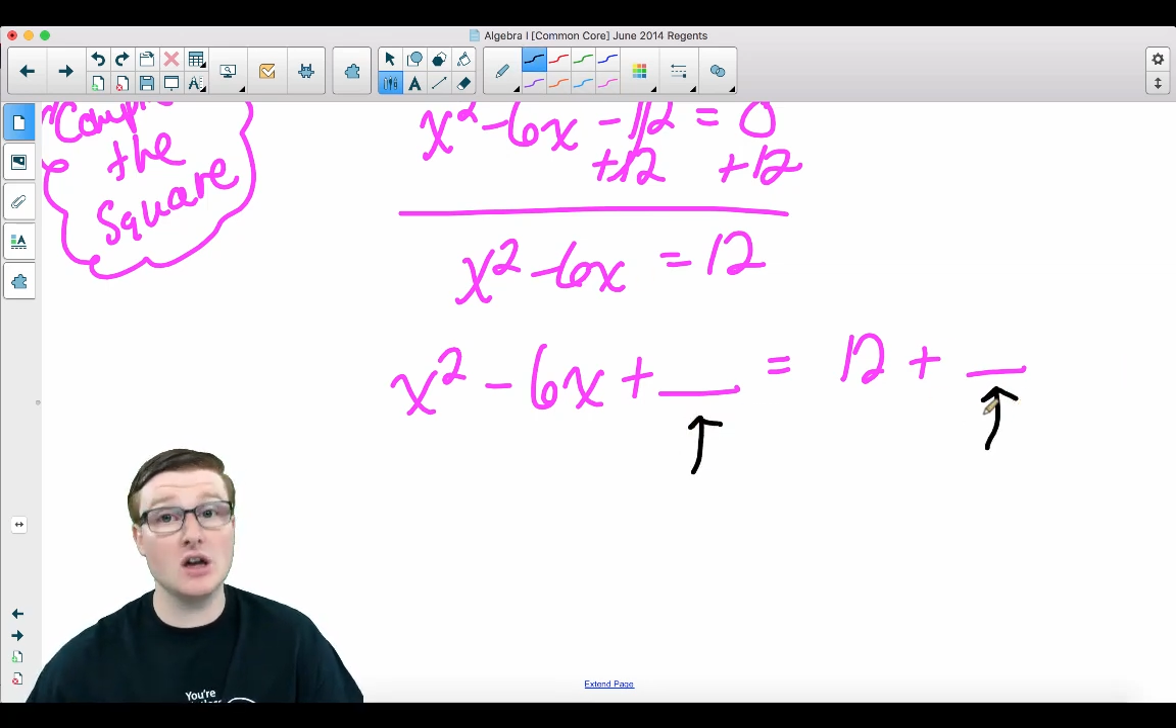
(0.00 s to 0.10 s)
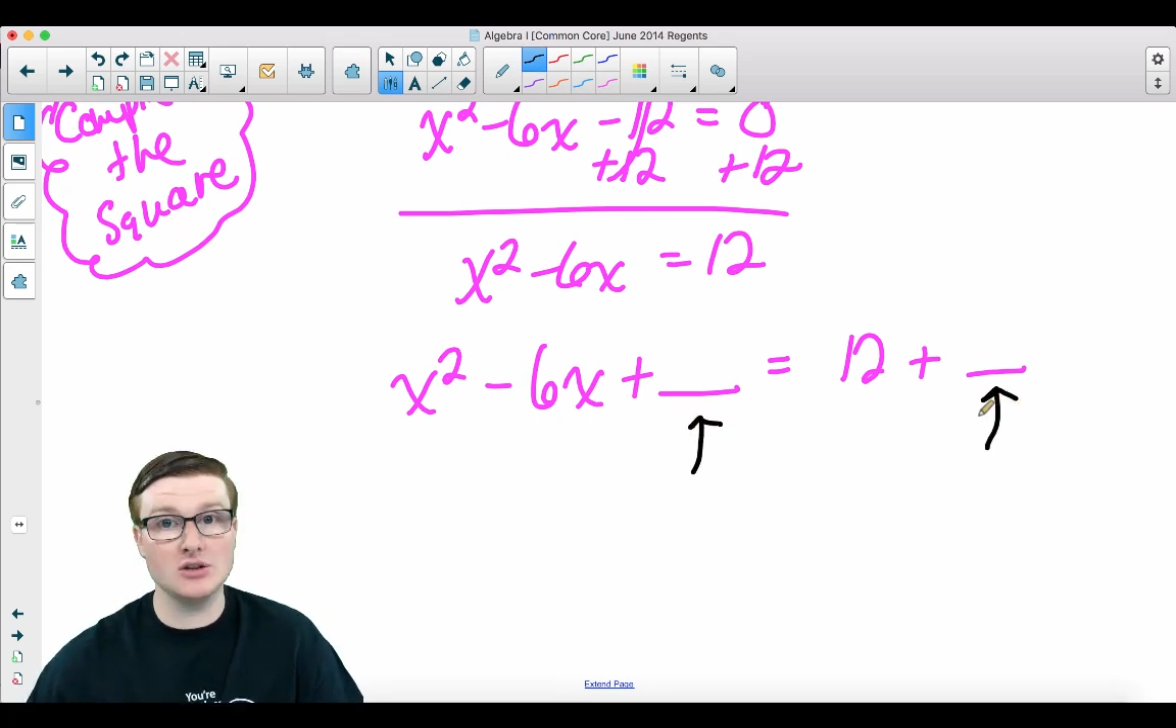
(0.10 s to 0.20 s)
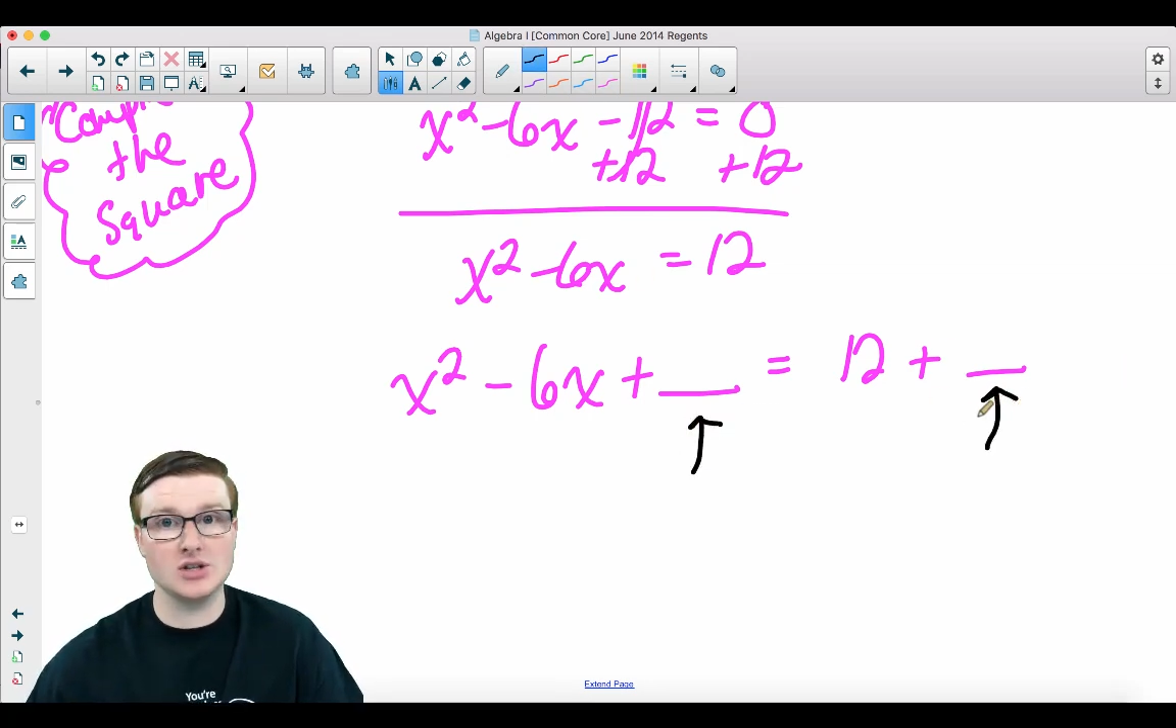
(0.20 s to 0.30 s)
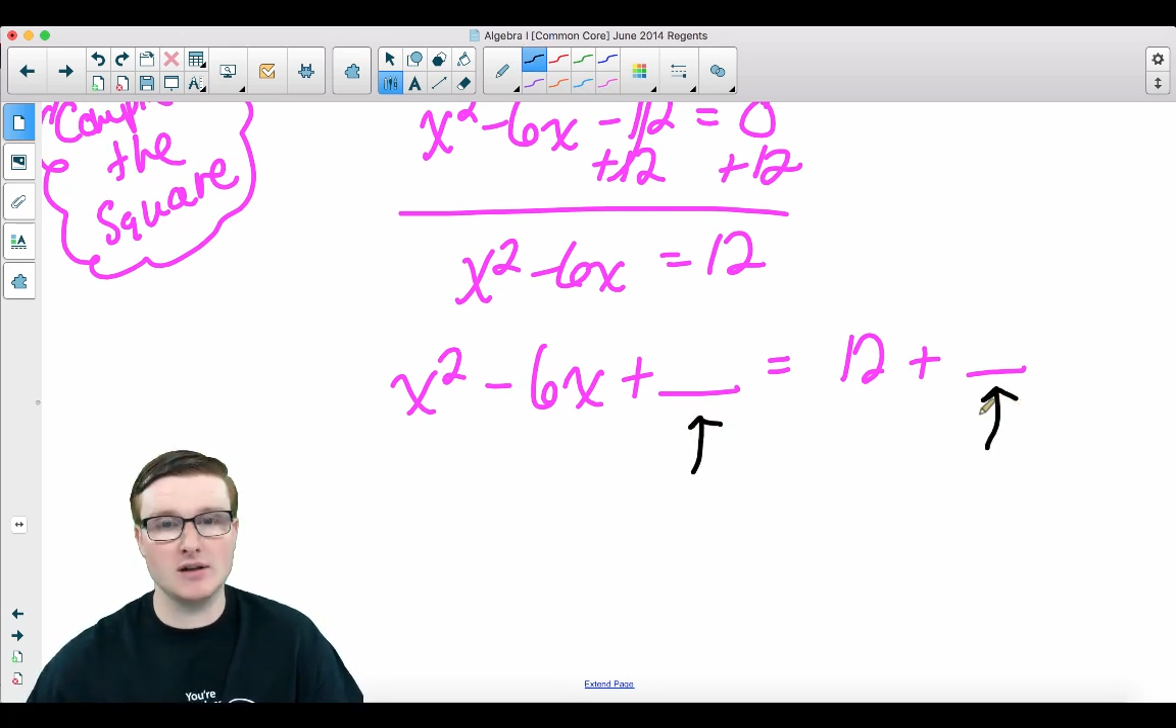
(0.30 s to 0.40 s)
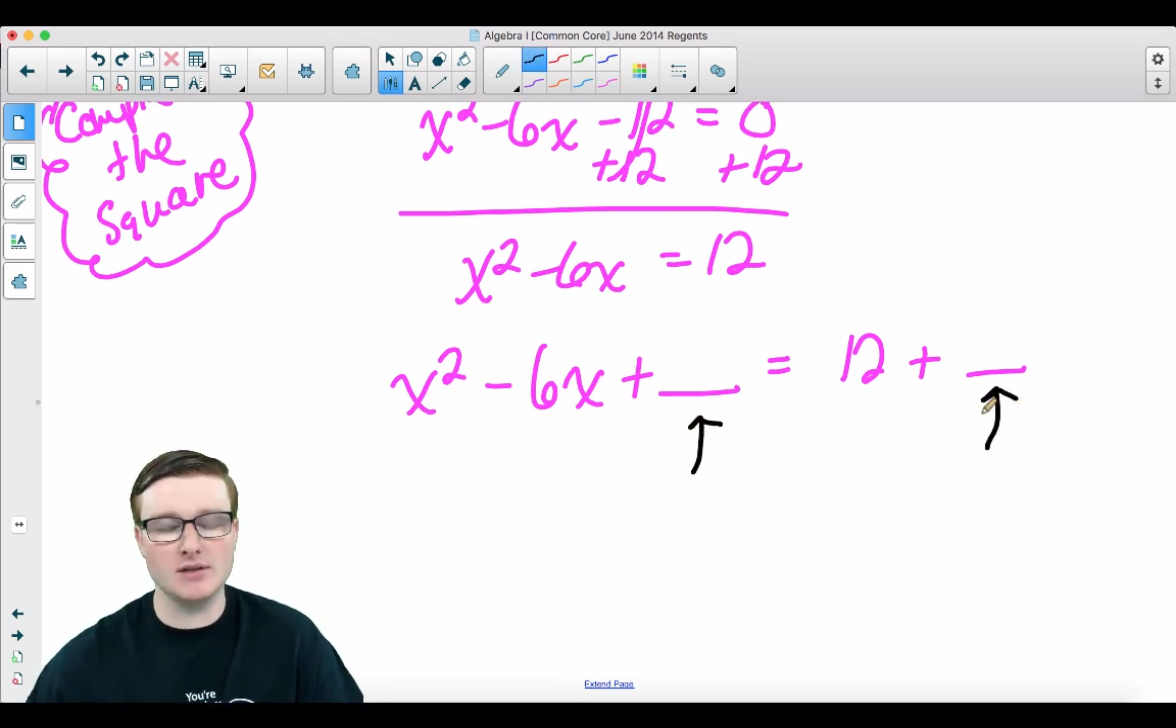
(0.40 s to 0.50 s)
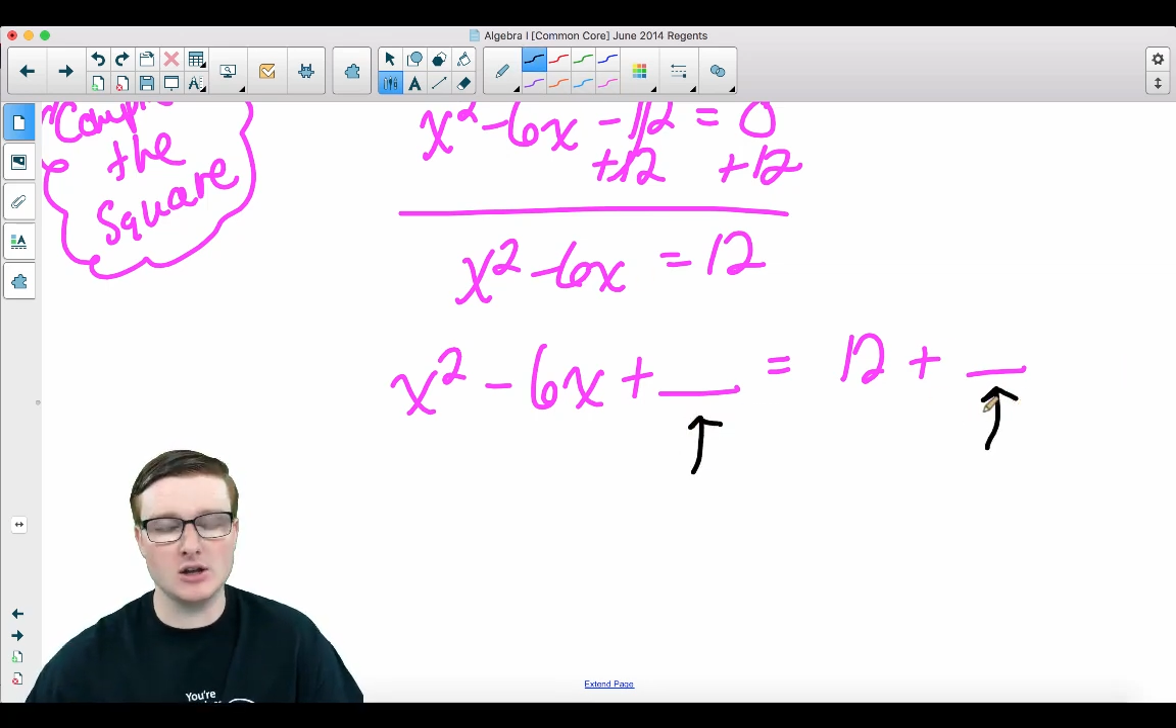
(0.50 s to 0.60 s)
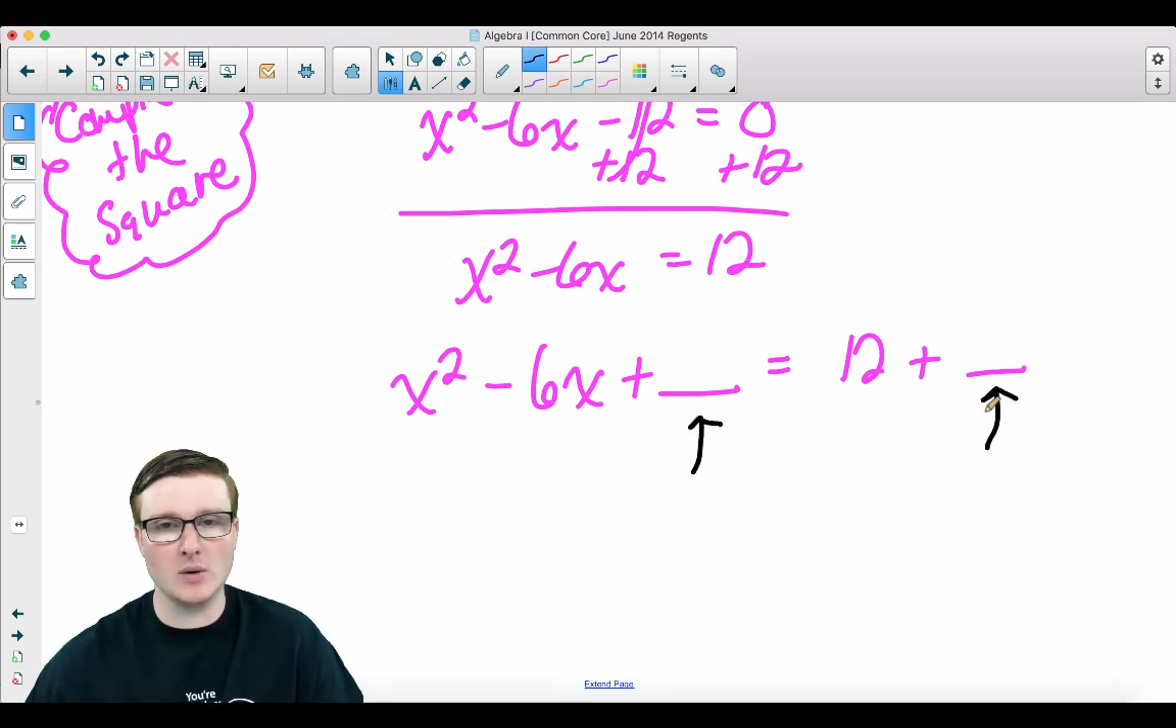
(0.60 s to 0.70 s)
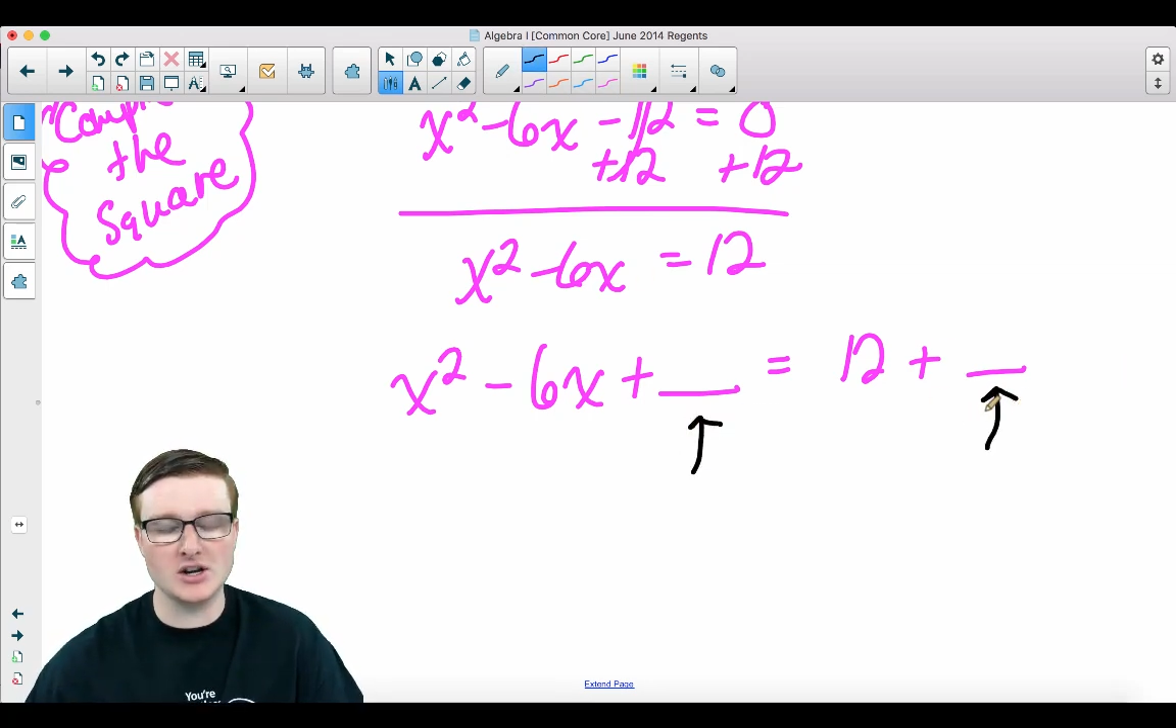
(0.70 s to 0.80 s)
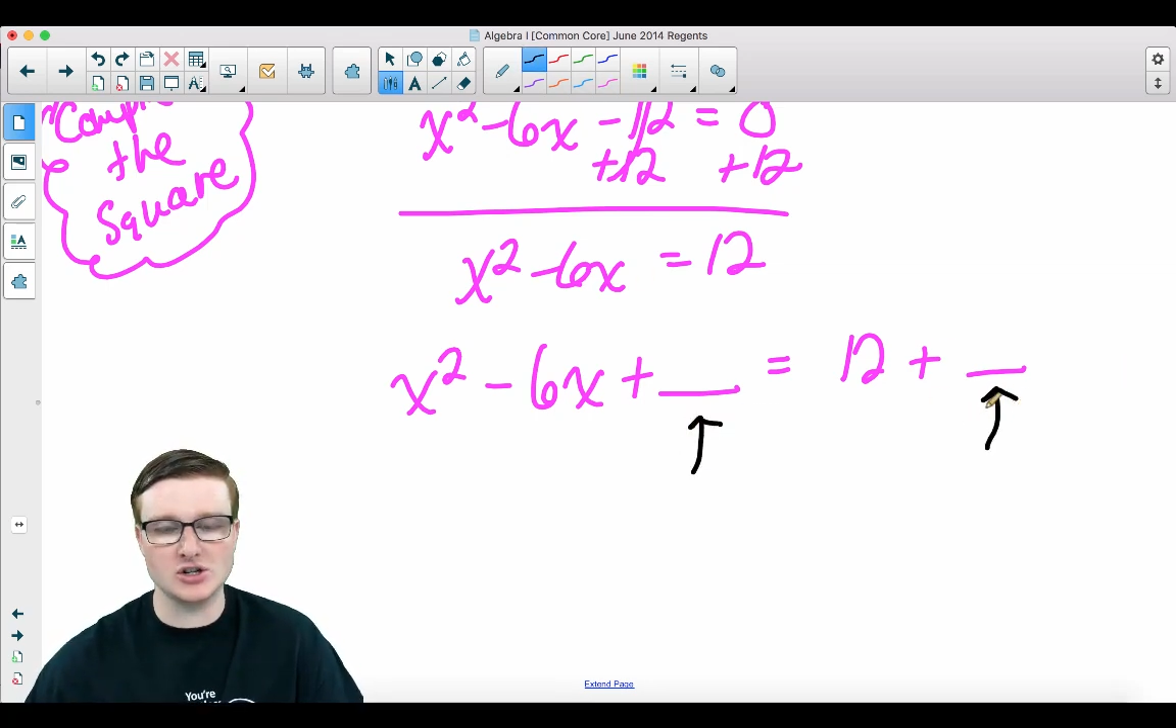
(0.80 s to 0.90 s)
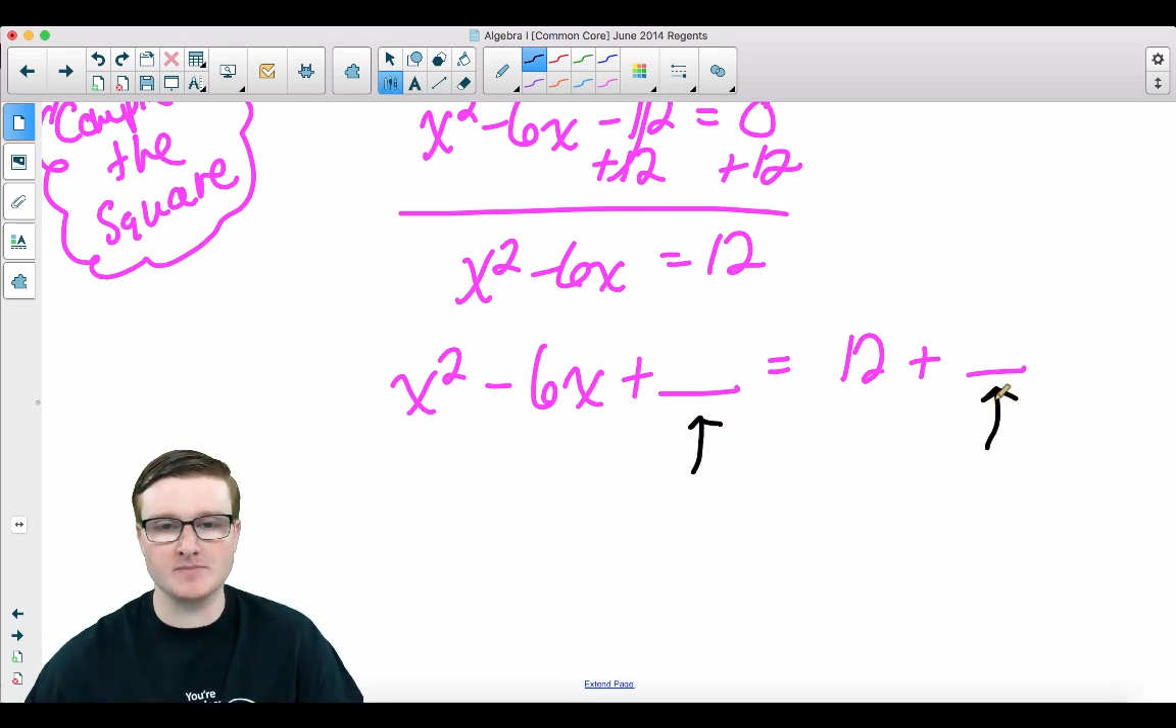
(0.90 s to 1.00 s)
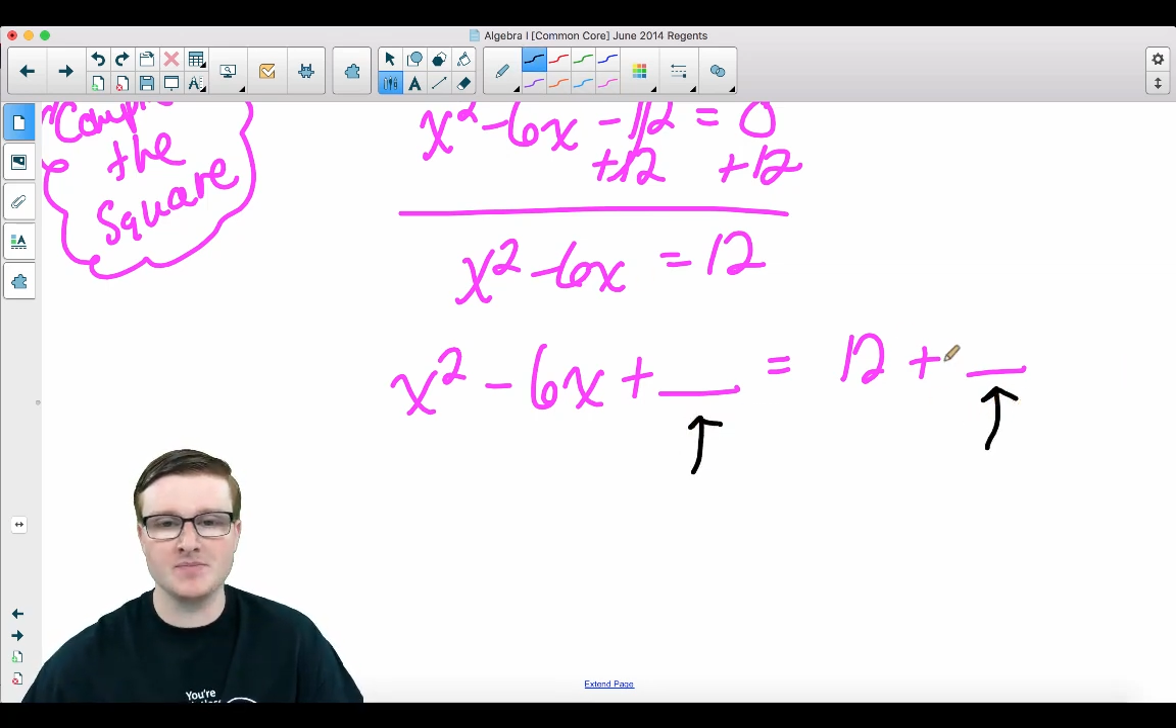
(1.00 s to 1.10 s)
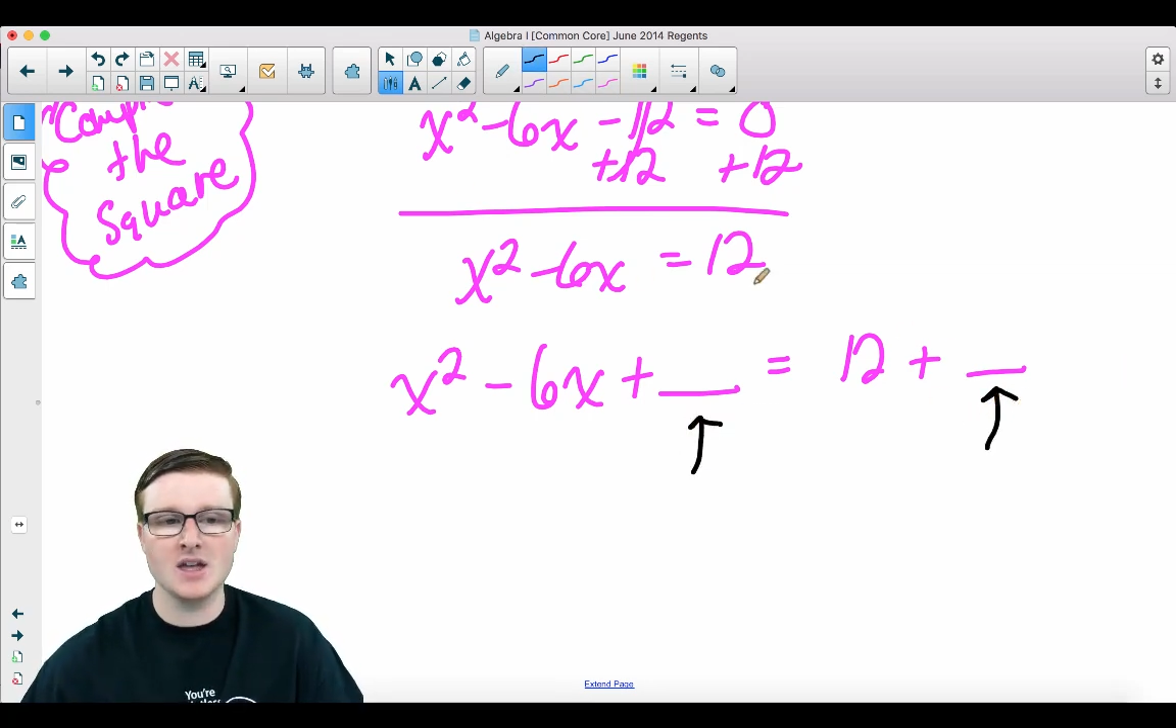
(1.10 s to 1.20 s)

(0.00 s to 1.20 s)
other side of the equation.